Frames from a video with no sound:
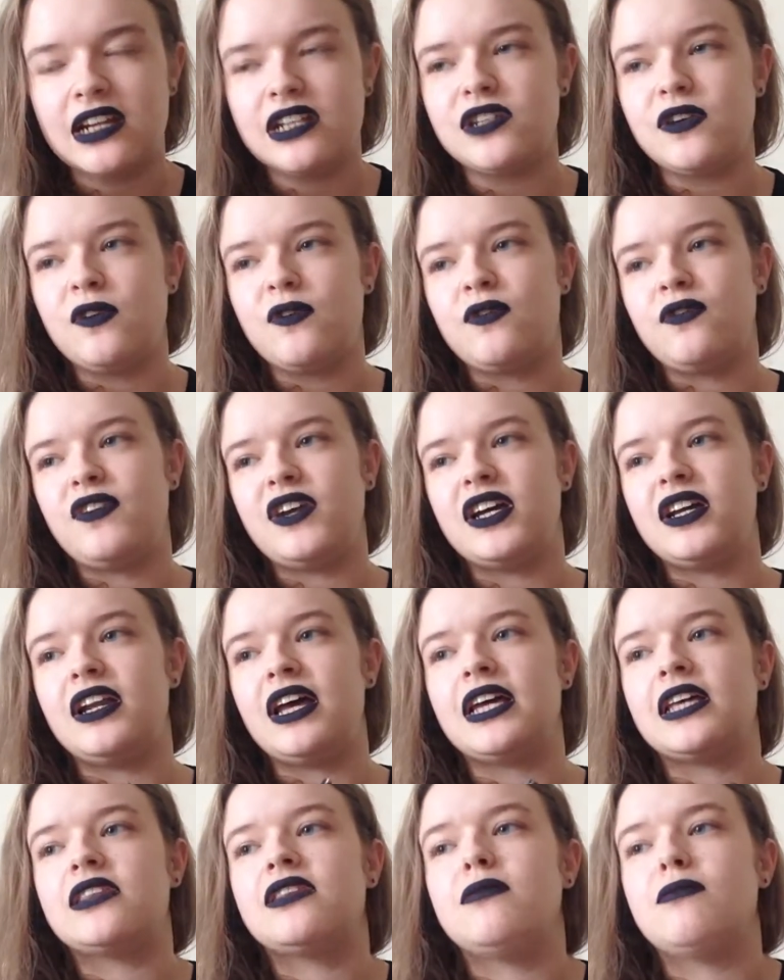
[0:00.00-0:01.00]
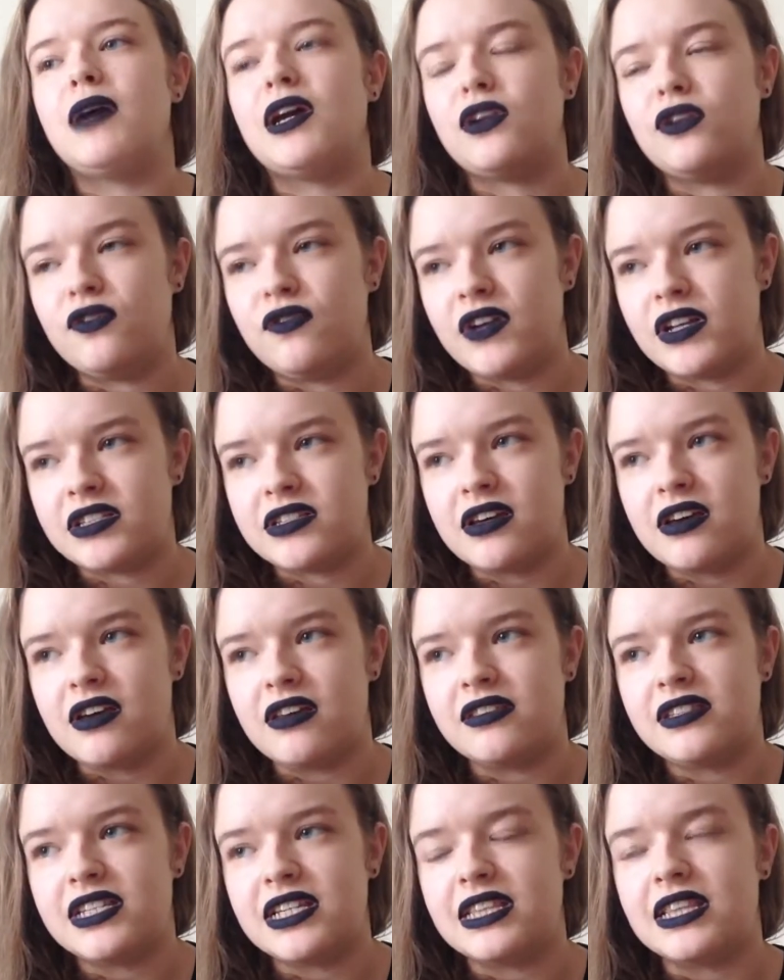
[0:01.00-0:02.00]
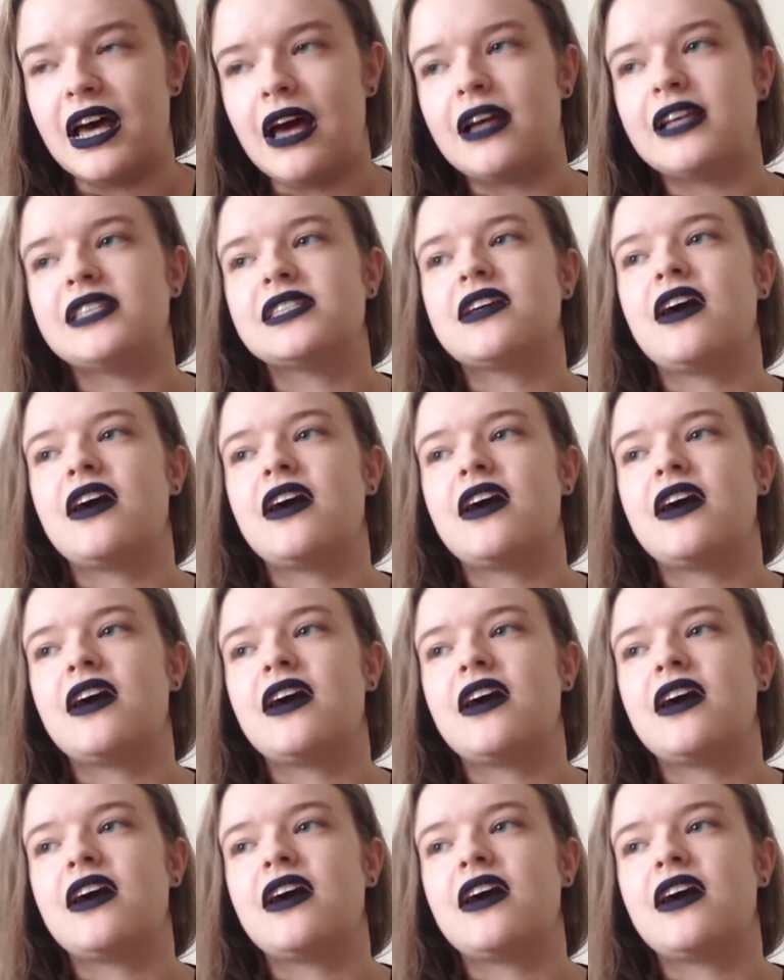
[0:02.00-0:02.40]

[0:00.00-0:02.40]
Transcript: and I don't feel like The Man Who Fell to Earth did that.